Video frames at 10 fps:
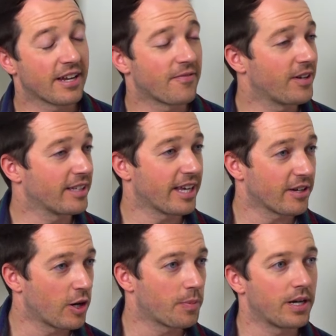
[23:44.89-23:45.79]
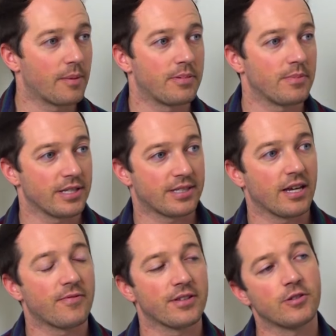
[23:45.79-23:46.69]
they didn't feel like they could open up and be
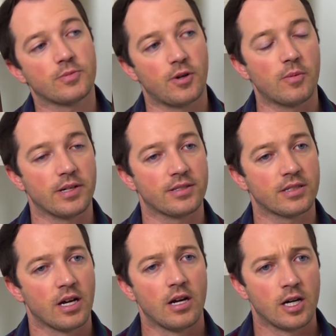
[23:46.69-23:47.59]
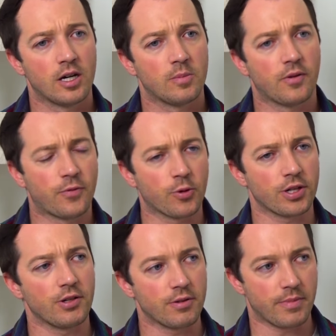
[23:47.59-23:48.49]
safe in those moments. Before,
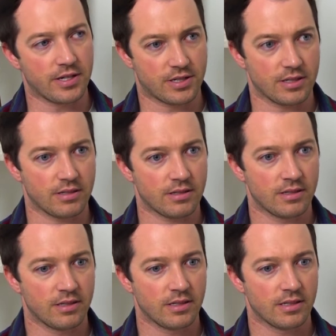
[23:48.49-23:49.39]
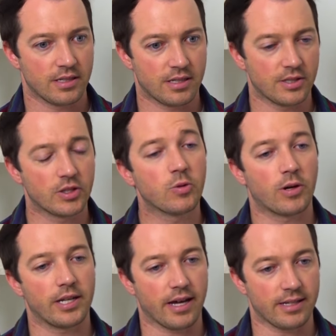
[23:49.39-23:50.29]
you had mentioned since
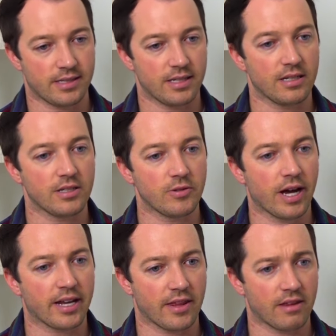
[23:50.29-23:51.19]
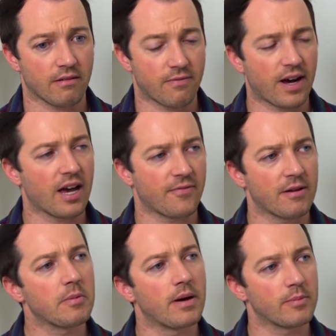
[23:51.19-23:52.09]
2019, you had, I think, 5
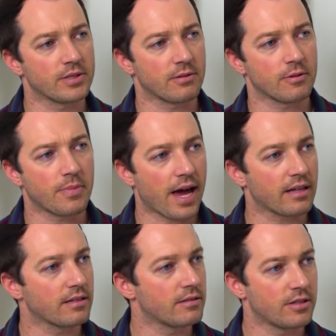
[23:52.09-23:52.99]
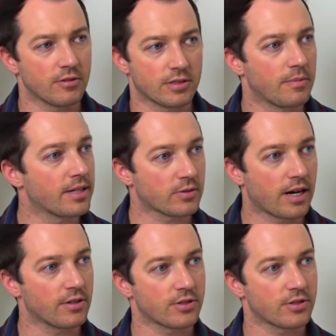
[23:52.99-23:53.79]
family members that were battling, you know, some mental health